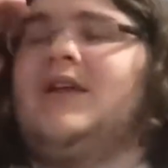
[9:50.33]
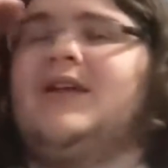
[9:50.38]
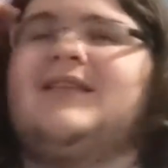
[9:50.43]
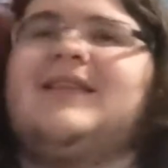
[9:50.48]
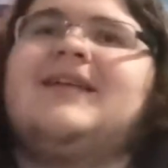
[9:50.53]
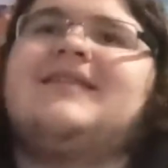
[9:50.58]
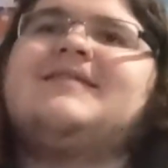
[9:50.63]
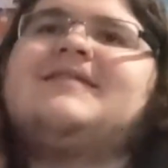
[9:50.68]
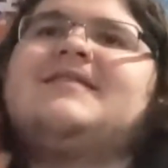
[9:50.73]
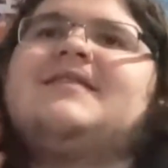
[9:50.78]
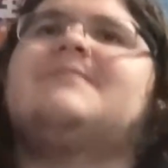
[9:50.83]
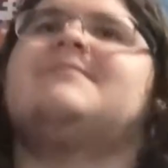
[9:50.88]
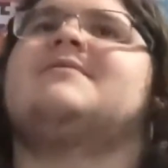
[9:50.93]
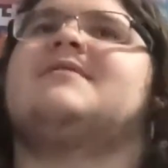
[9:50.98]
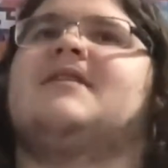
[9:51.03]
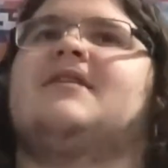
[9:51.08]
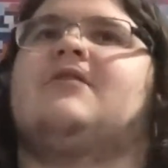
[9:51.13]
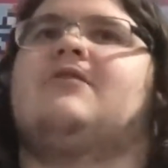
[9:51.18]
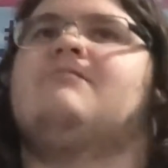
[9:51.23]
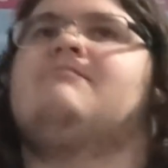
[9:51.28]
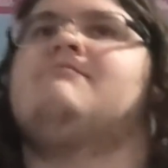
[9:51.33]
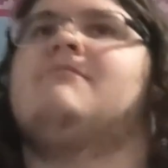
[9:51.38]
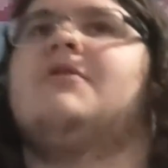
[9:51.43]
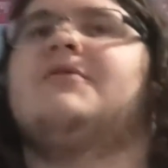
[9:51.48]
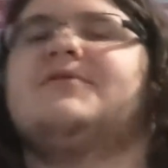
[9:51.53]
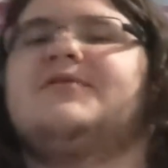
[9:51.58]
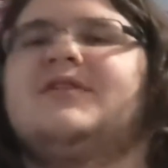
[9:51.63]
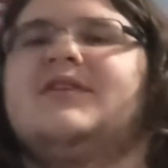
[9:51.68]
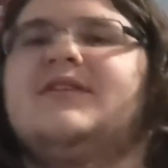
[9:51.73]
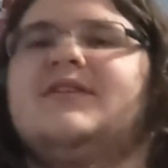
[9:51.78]
Like that seems like who
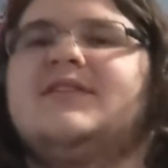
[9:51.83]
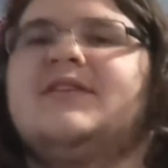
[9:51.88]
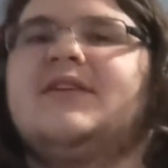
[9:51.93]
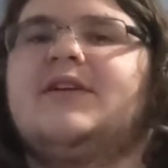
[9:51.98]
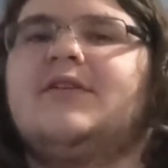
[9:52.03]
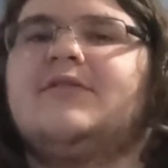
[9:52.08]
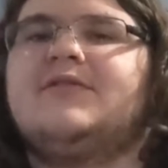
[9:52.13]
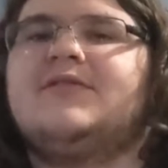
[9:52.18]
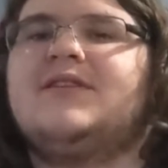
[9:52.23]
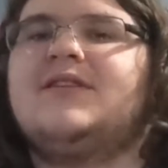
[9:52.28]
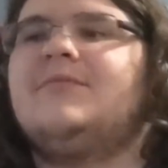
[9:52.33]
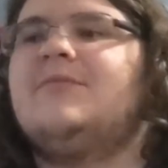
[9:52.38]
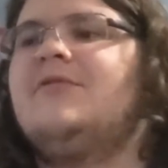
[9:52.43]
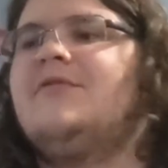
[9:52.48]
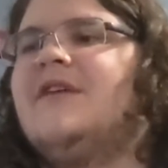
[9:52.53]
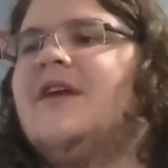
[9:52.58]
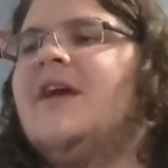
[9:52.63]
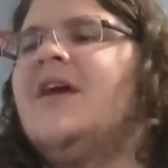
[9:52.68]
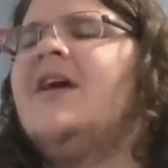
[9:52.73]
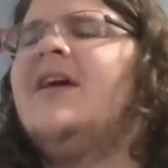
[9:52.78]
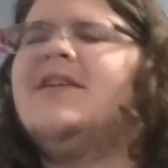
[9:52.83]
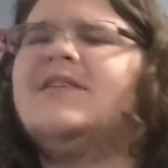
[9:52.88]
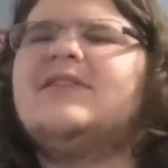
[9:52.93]
mostly is gonna go see the movie.